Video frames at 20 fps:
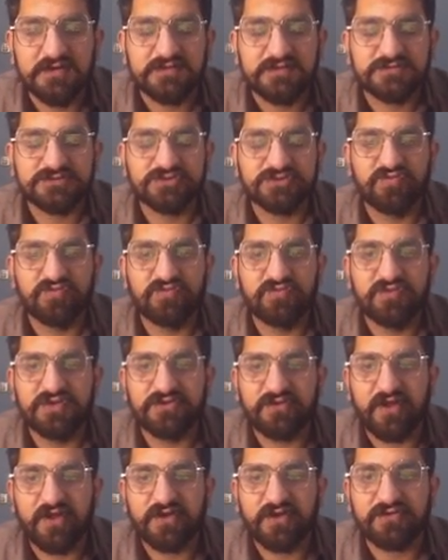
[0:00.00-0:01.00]
so we
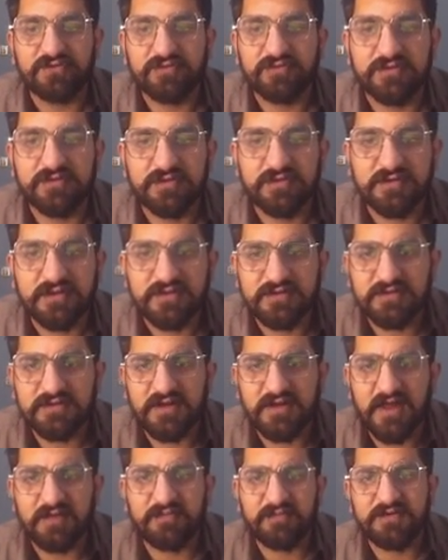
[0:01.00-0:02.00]
try to
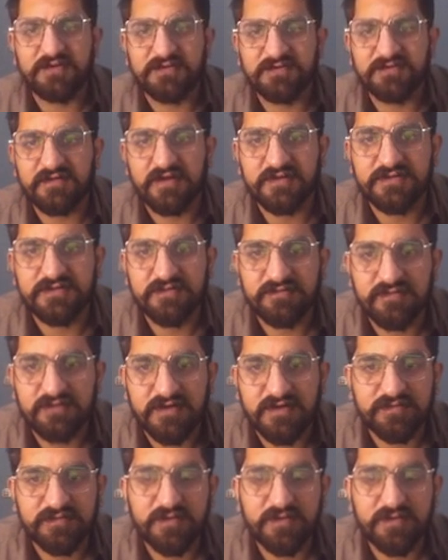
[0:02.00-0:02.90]
grab it otherwise.